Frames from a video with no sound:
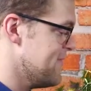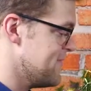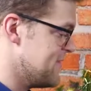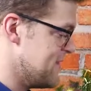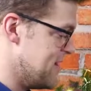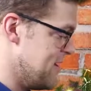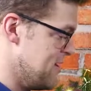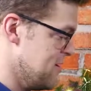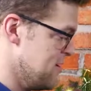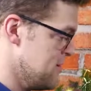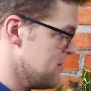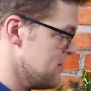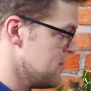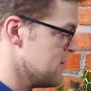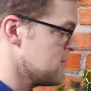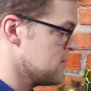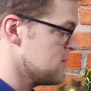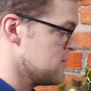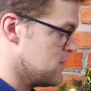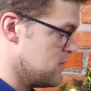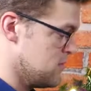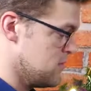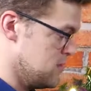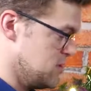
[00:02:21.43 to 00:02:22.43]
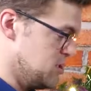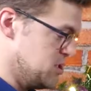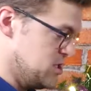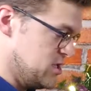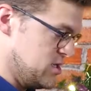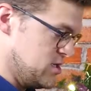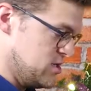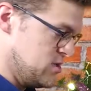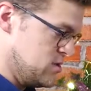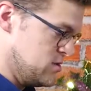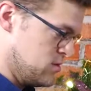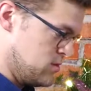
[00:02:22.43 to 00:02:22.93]
hand,
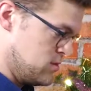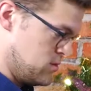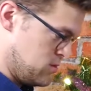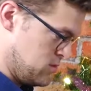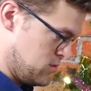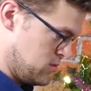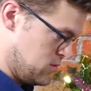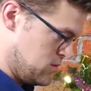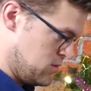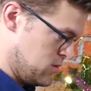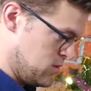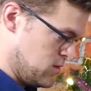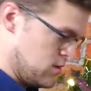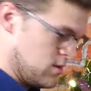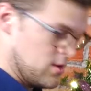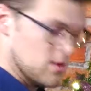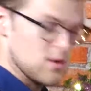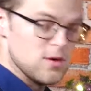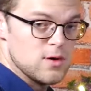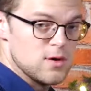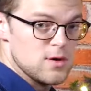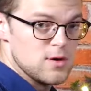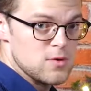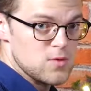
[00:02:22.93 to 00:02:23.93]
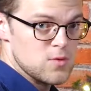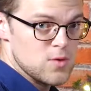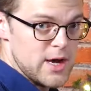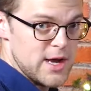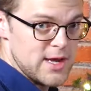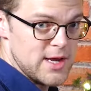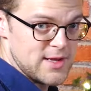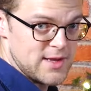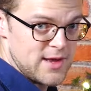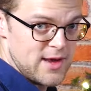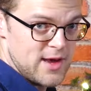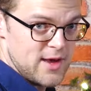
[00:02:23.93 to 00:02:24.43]
G,
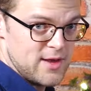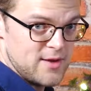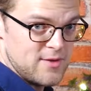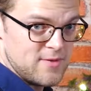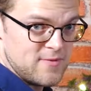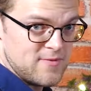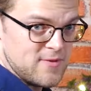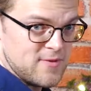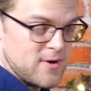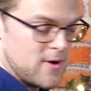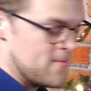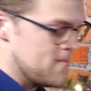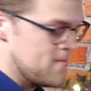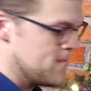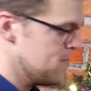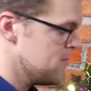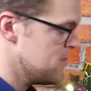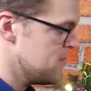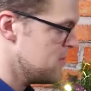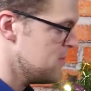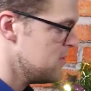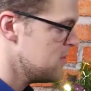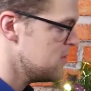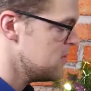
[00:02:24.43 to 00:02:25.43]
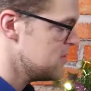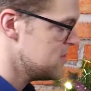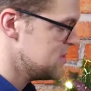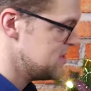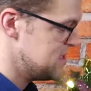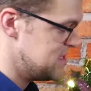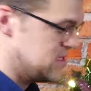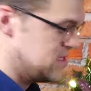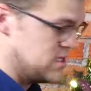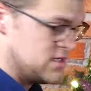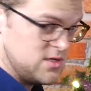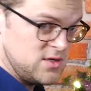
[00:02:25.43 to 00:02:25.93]
right hand, thumb,
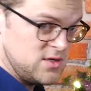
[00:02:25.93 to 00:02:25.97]
C,